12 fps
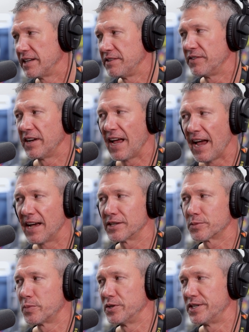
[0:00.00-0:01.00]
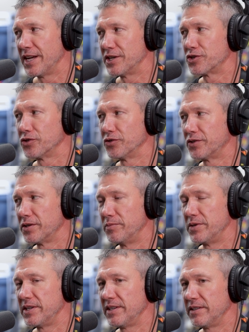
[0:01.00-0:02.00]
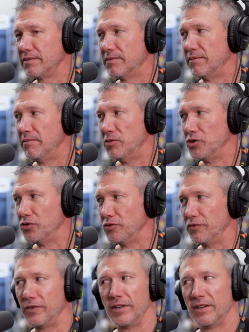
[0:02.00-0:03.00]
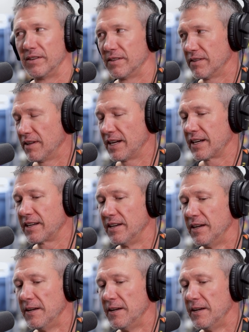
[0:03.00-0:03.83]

even has potential to be moved. Like,